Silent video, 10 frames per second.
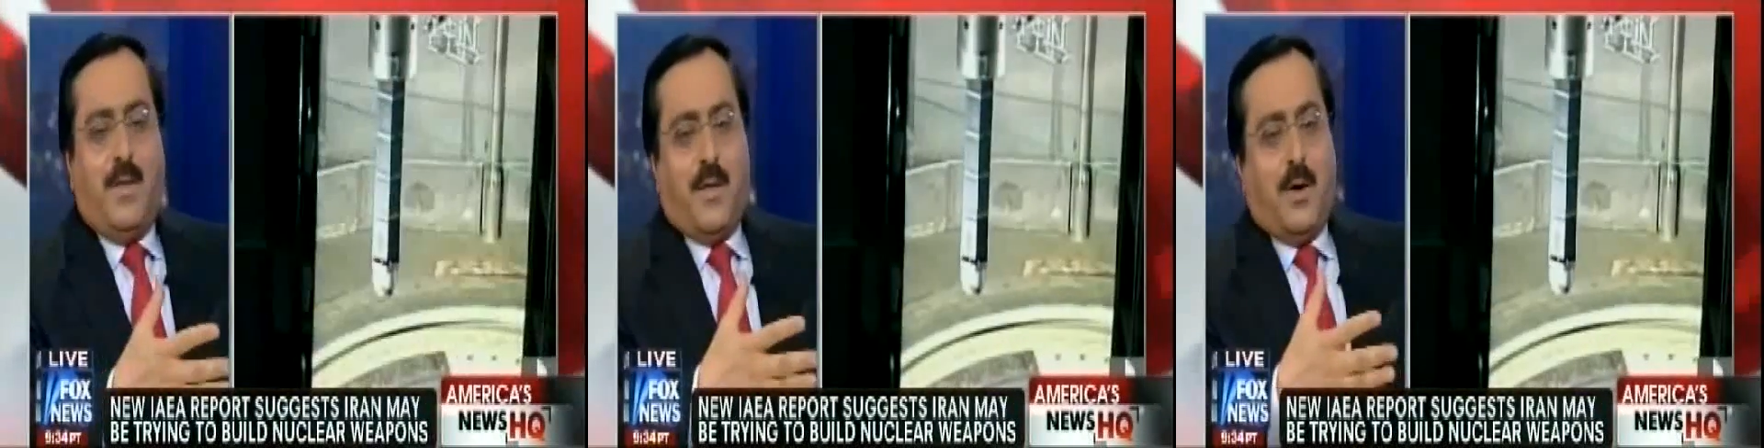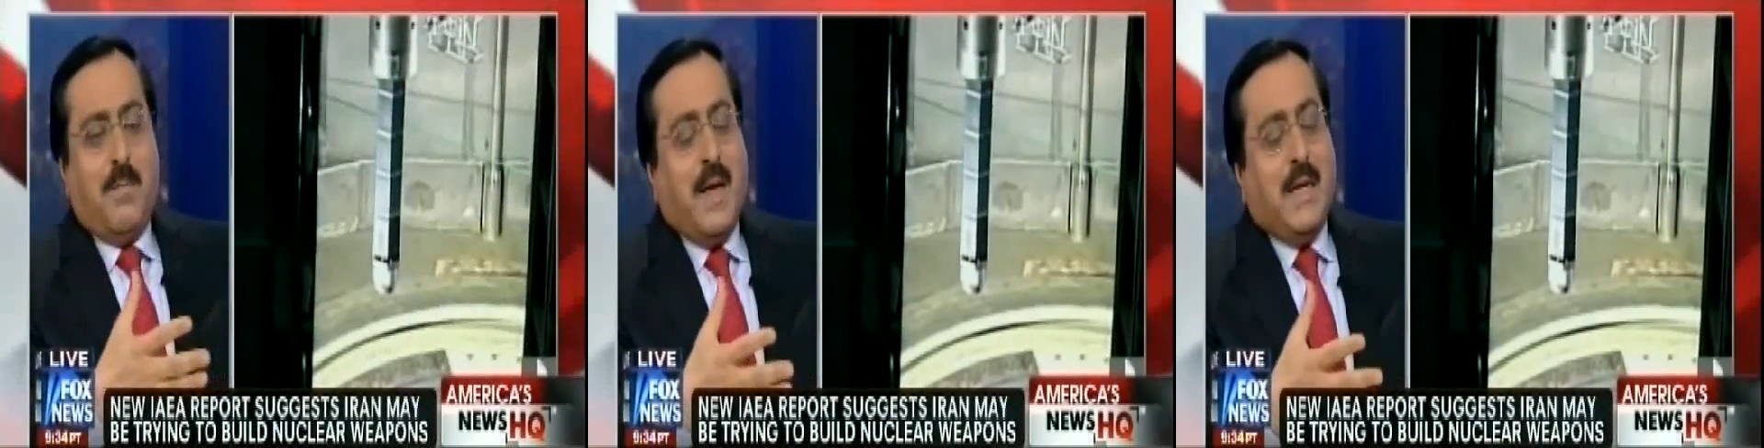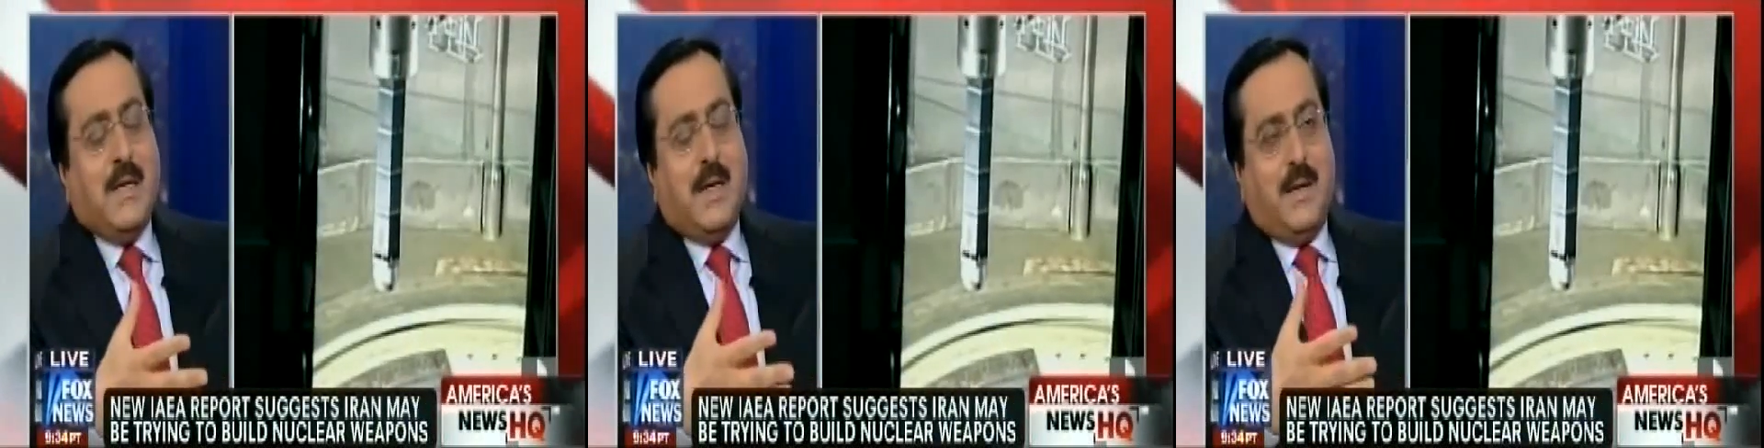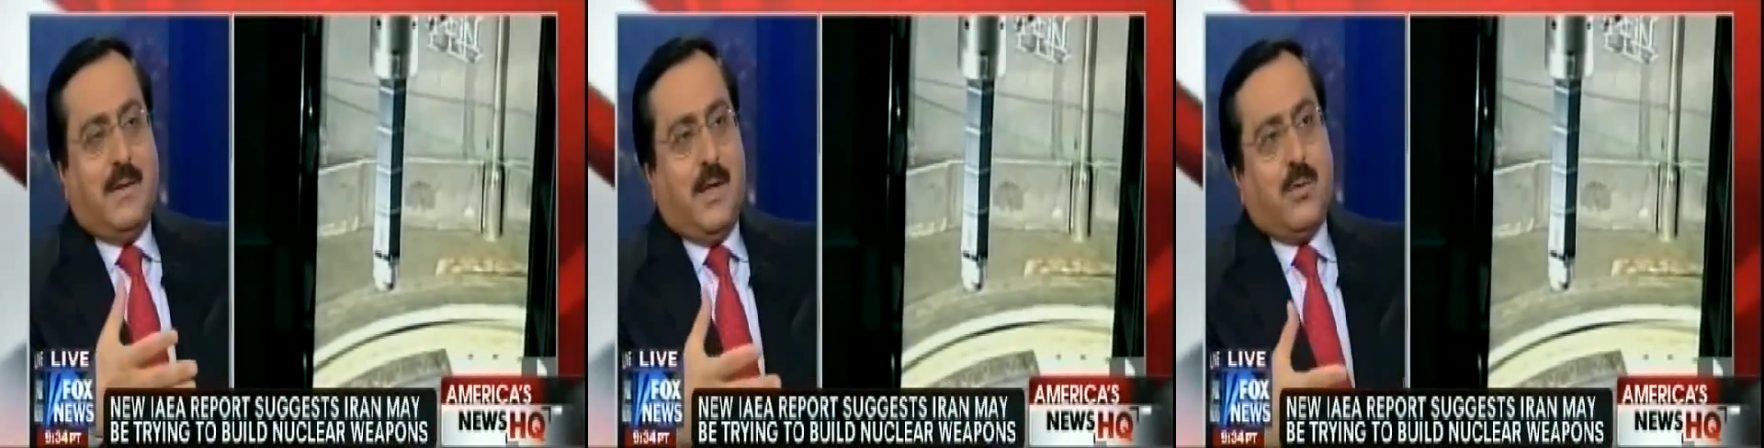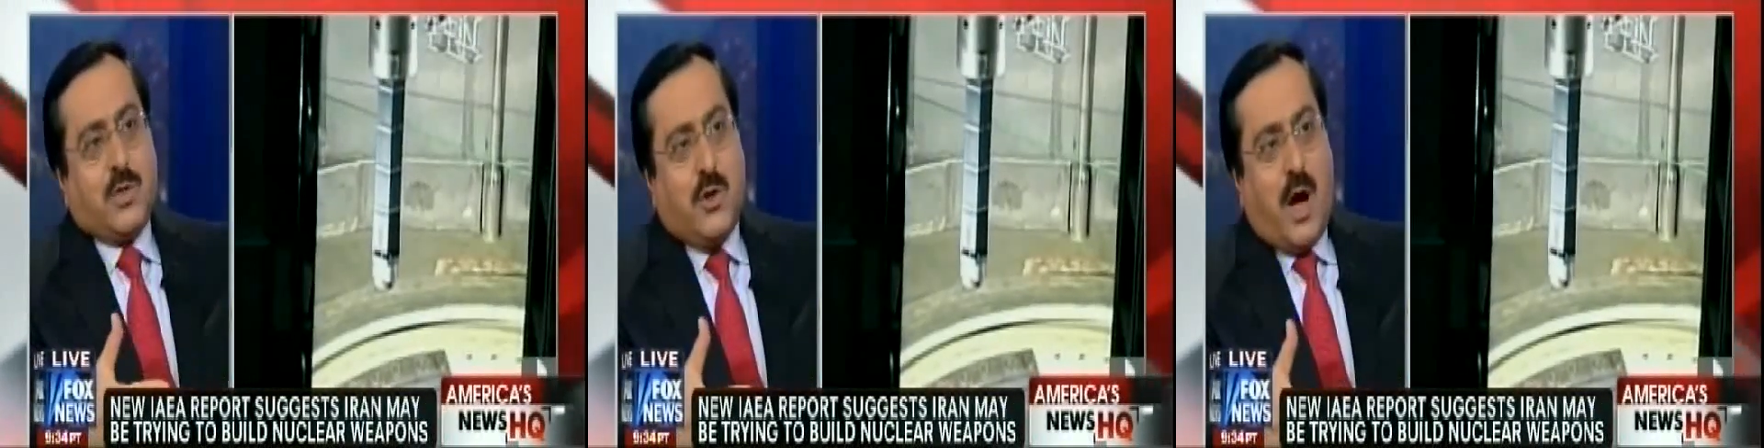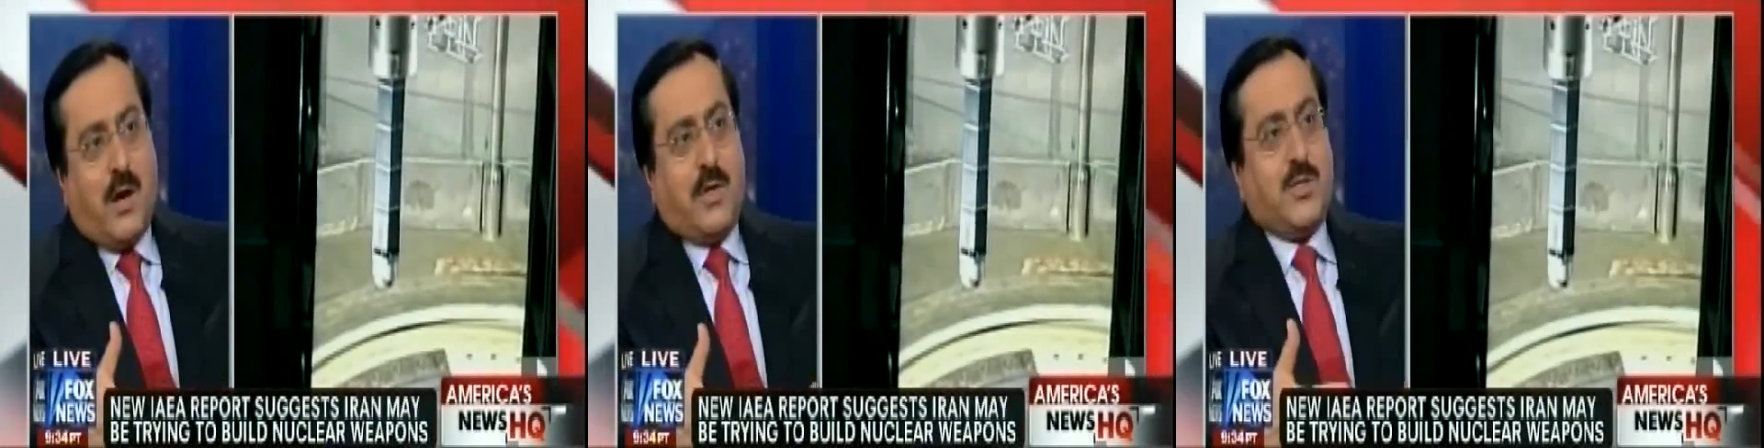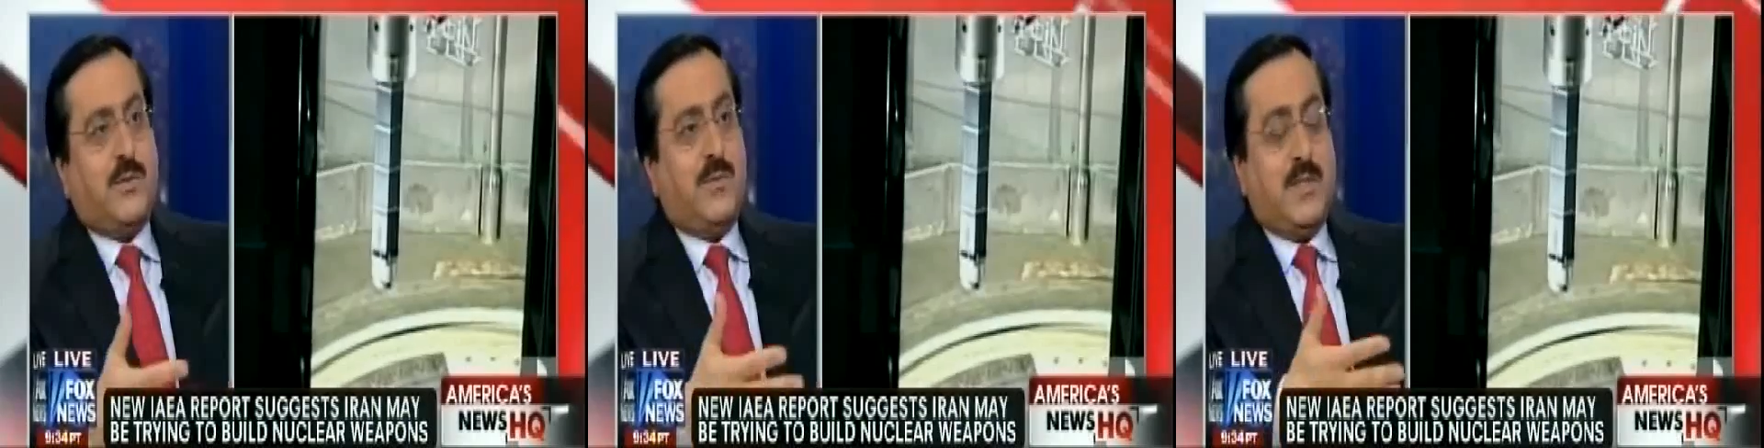there are many in the U.S.
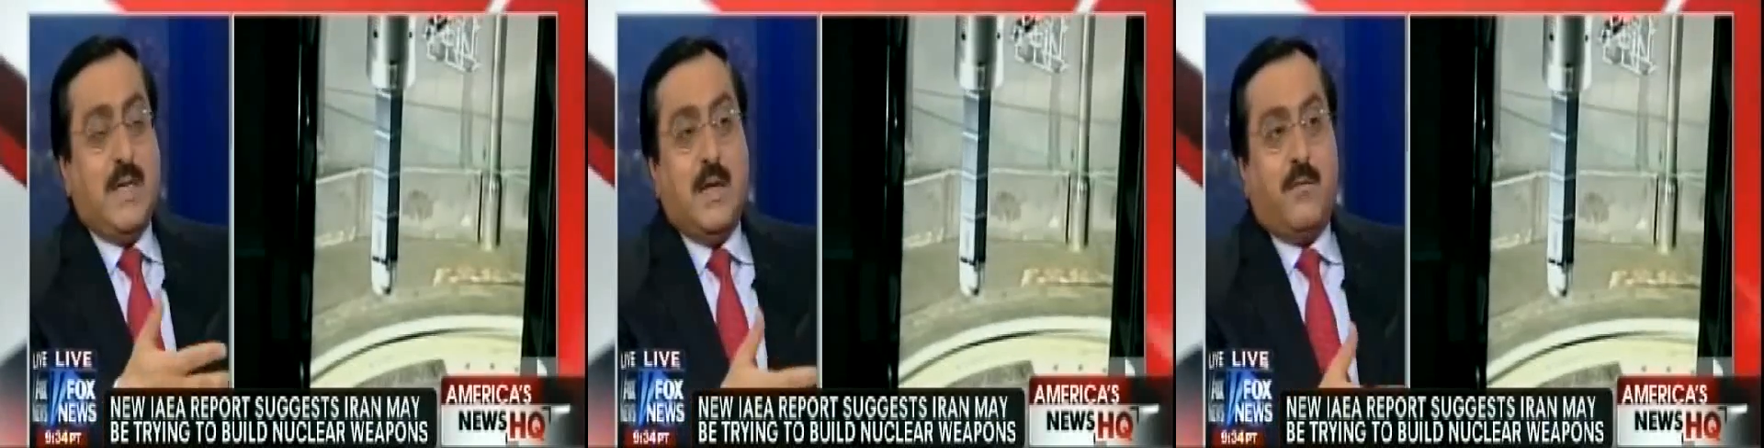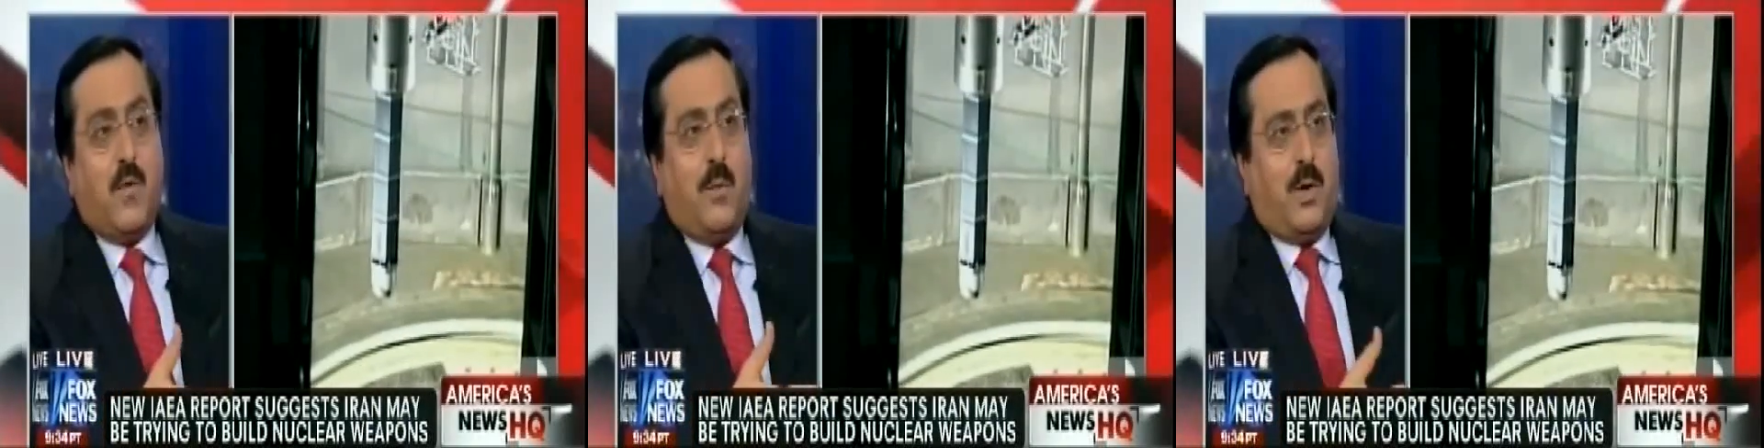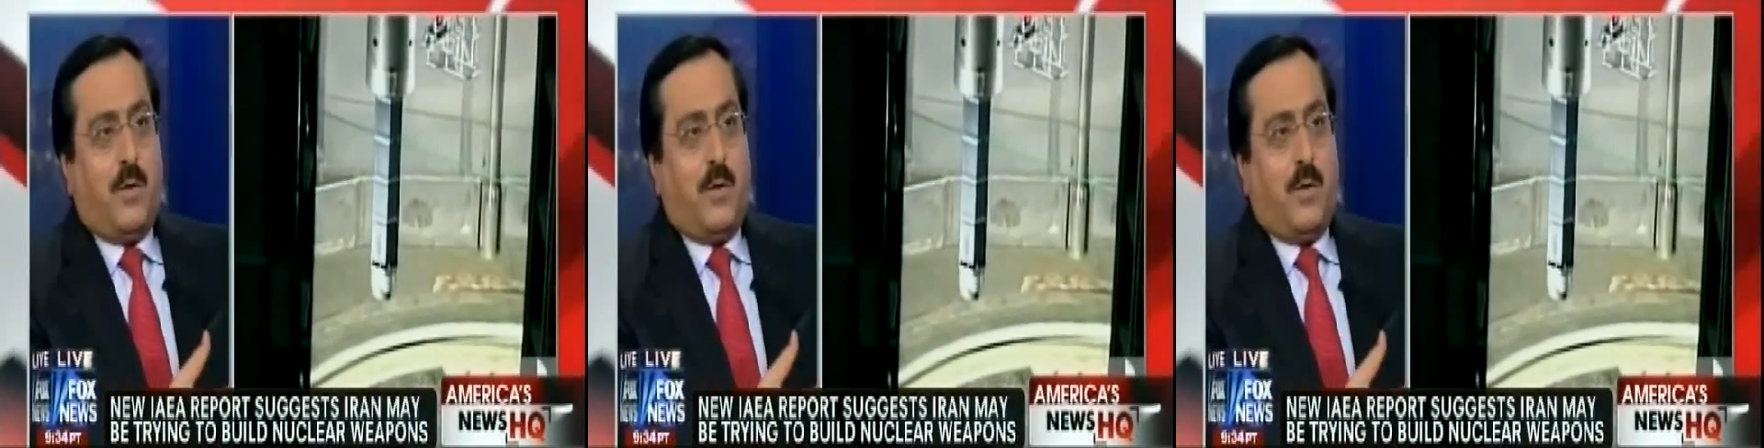Congress, senior former